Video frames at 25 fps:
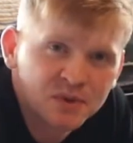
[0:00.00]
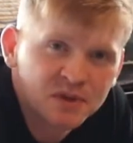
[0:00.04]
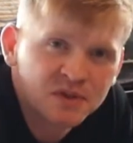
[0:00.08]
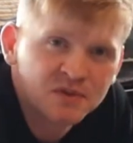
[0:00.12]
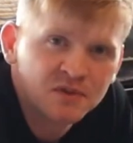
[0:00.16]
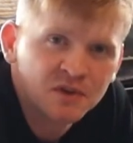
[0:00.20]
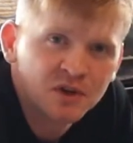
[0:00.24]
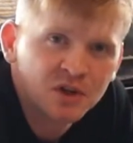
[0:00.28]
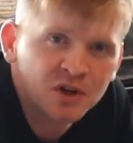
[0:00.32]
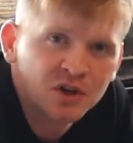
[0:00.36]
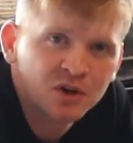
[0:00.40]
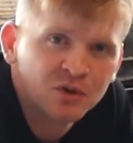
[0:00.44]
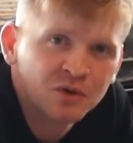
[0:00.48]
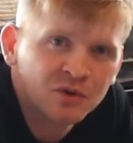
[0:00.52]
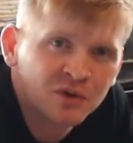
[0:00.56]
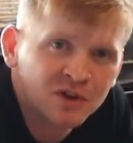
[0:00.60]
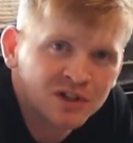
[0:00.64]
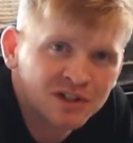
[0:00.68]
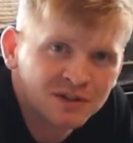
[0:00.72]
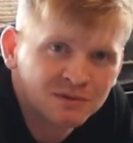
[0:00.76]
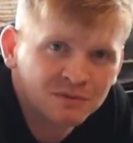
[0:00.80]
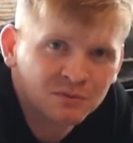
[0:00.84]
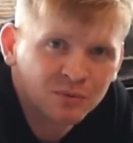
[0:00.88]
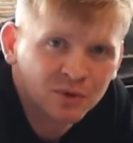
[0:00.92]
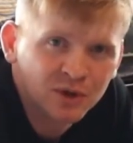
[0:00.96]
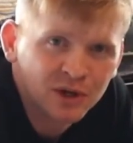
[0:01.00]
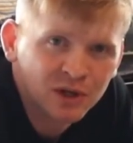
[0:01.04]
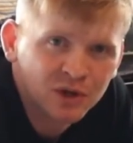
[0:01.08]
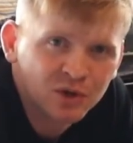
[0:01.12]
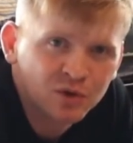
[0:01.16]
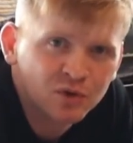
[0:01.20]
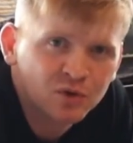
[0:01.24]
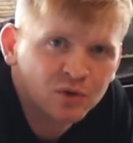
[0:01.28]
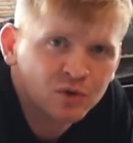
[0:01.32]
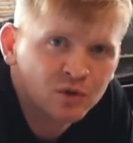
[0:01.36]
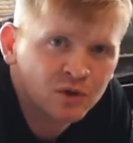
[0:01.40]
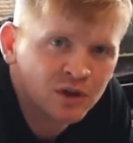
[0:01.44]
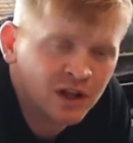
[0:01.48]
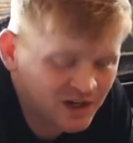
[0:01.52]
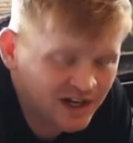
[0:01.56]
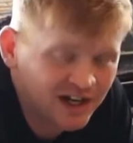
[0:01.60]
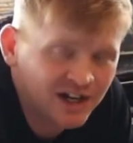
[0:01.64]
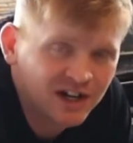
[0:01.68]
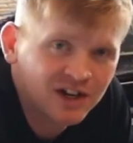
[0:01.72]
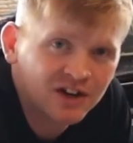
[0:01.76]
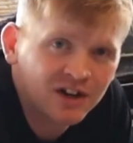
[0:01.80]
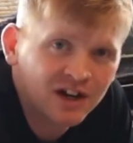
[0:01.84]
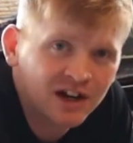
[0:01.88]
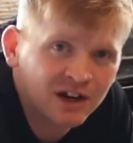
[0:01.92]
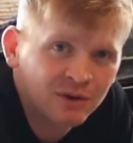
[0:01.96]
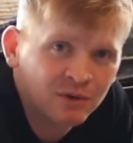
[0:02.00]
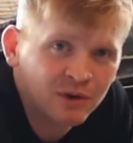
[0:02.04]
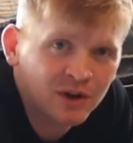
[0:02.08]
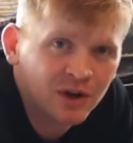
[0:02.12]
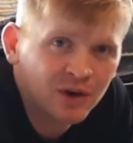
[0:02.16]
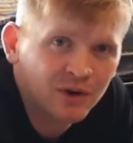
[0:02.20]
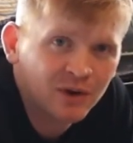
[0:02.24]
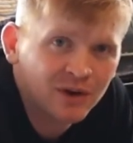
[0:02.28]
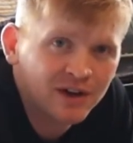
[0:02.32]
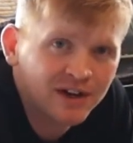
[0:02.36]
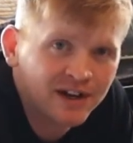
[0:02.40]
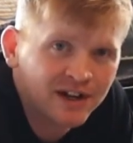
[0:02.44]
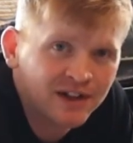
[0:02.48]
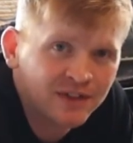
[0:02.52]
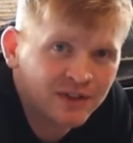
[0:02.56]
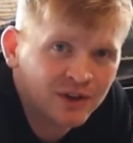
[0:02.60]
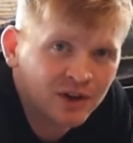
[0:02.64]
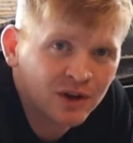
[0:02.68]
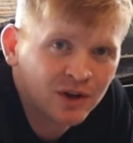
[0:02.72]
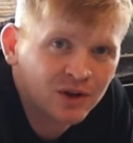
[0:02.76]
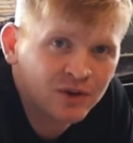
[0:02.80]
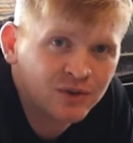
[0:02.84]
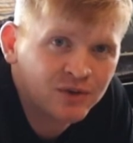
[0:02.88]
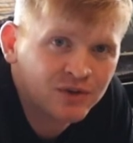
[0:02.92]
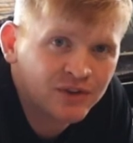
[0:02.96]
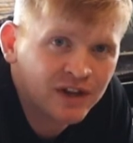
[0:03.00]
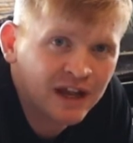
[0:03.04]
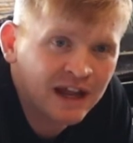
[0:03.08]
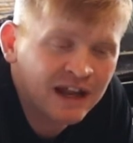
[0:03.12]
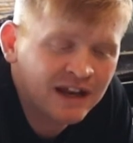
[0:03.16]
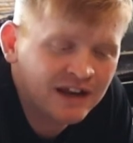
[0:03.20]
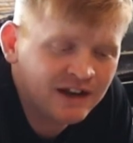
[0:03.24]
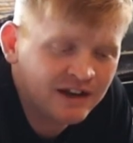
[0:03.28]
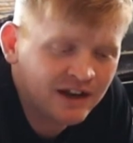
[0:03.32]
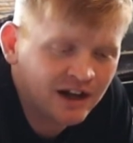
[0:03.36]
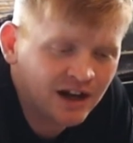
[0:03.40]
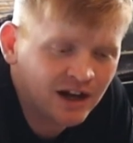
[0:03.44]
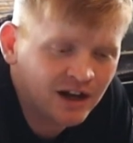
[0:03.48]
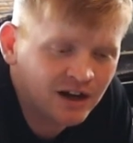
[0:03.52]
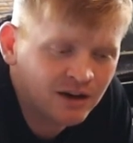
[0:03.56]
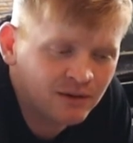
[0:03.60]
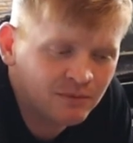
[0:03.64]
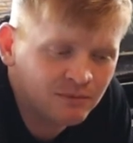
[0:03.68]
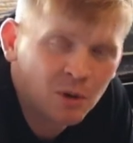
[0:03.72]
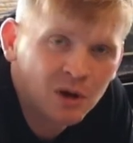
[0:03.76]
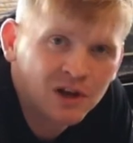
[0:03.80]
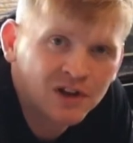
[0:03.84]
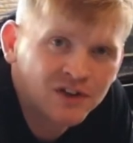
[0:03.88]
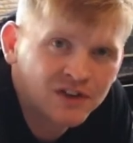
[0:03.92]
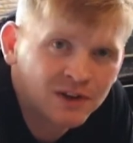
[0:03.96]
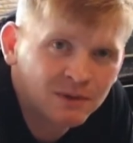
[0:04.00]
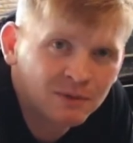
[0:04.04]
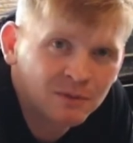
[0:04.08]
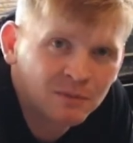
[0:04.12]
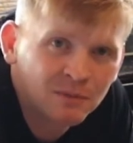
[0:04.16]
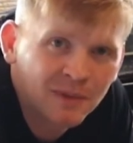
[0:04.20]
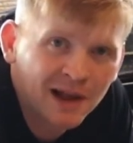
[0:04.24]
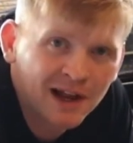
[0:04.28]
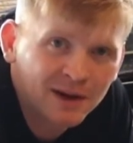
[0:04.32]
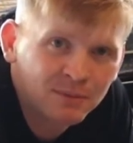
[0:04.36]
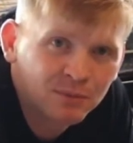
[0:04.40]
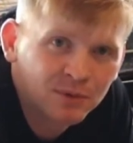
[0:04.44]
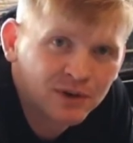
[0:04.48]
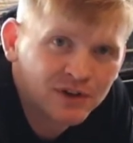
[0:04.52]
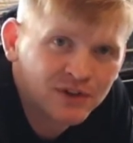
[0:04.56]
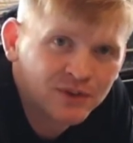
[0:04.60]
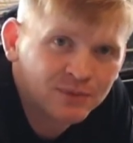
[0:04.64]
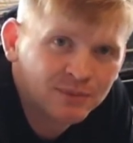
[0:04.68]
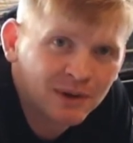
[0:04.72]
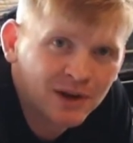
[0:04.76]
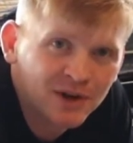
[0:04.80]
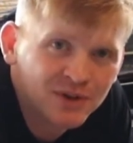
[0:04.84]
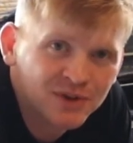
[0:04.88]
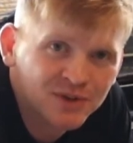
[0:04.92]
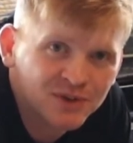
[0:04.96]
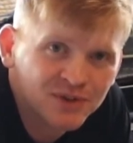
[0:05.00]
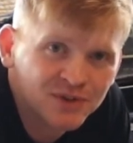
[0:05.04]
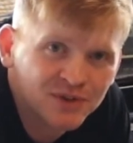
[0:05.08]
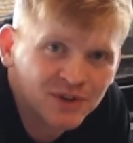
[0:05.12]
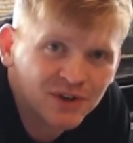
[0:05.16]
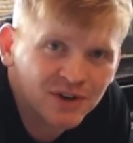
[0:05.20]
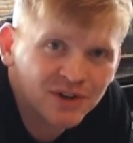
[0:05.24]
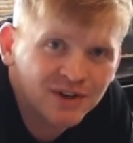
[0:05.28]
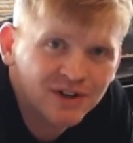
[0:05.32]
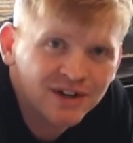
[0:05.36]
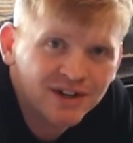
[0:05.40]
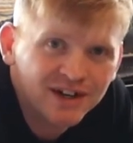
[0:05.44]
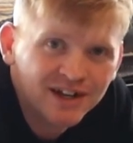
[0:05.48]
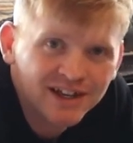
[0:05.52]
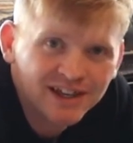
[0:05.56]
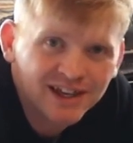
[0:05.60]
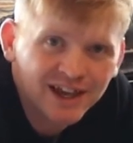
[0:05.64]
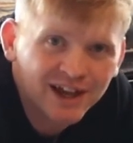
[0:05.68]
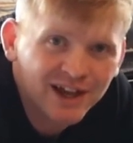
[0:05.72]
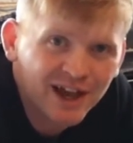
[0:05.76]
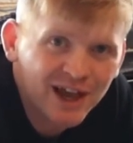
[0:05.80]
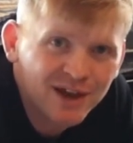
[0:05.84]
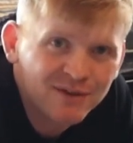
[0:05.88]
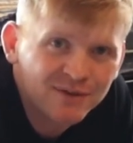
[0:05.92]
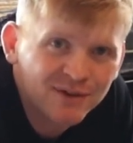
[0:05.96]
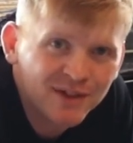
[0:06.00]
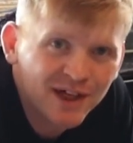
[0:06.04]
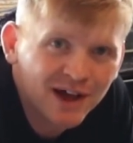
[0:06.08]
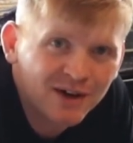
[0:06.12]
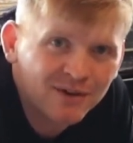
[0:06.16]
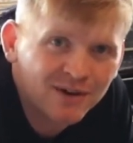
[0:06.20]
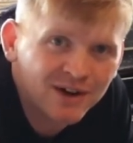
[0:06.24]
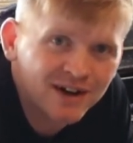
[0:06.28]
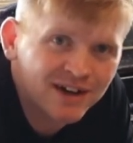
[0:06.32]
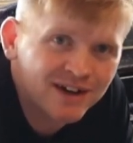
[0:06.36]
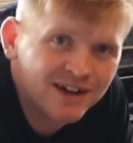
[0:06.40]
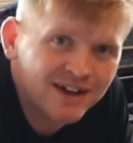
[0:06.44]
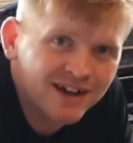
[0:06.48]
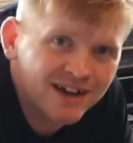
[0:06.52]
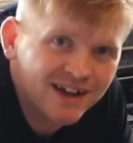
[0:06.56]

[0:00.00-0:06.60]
week's video we've got something pretty cool. Dan and I were going down the coast and bringing something back pretty special, so get keen for that one.